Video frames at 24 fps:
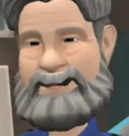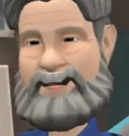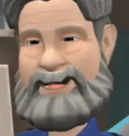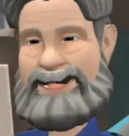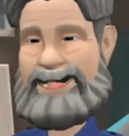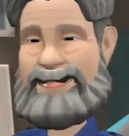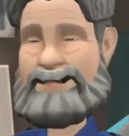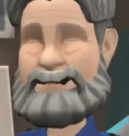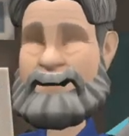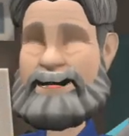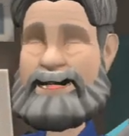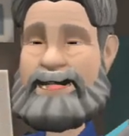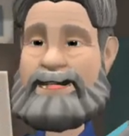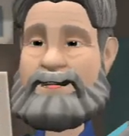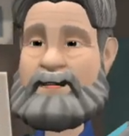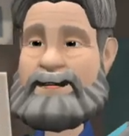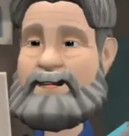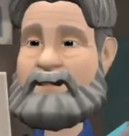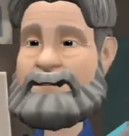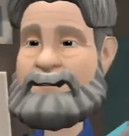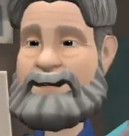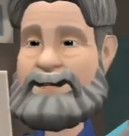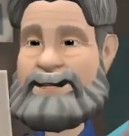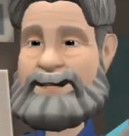fella dead on the
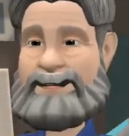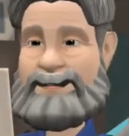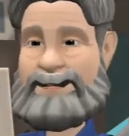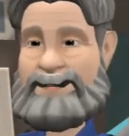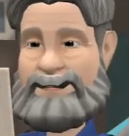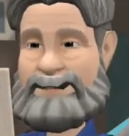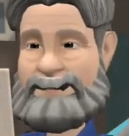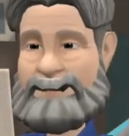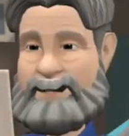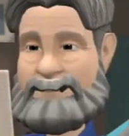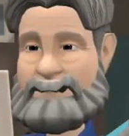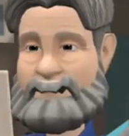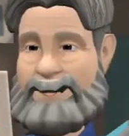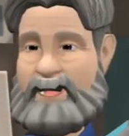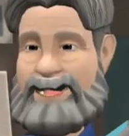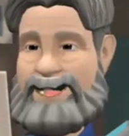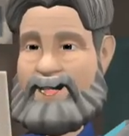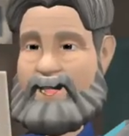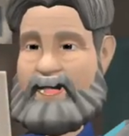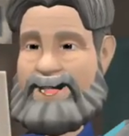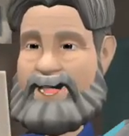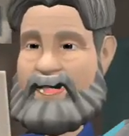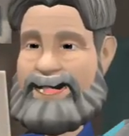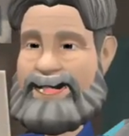floor just here last
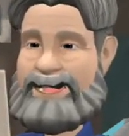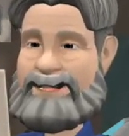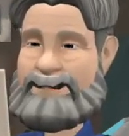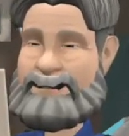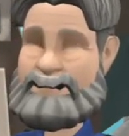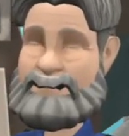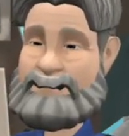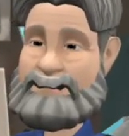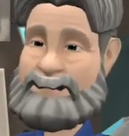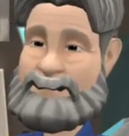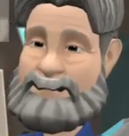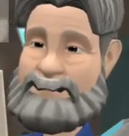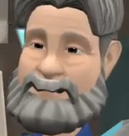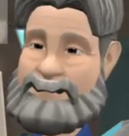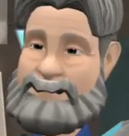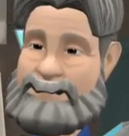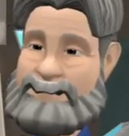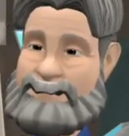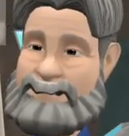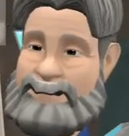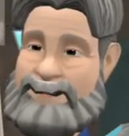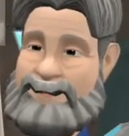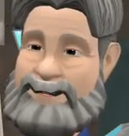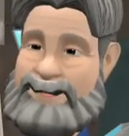night.
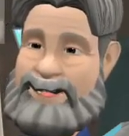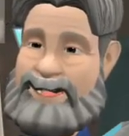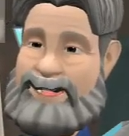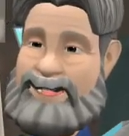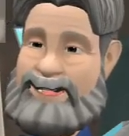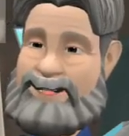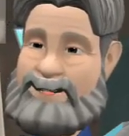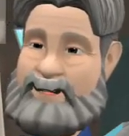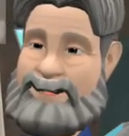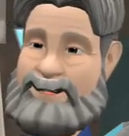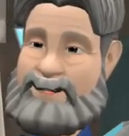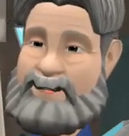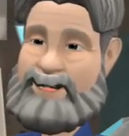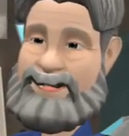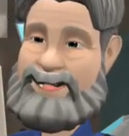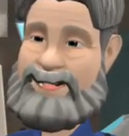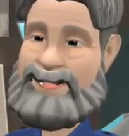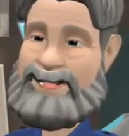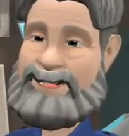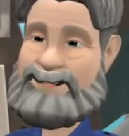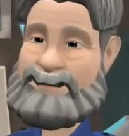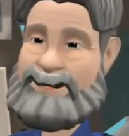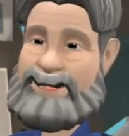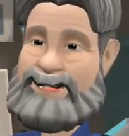Did you kill him by
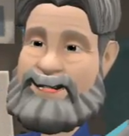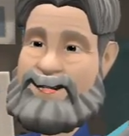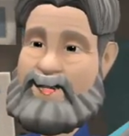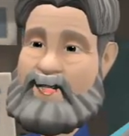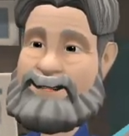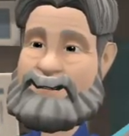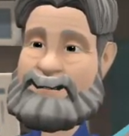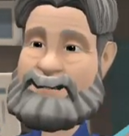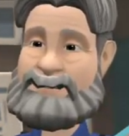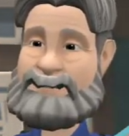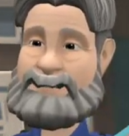any chance?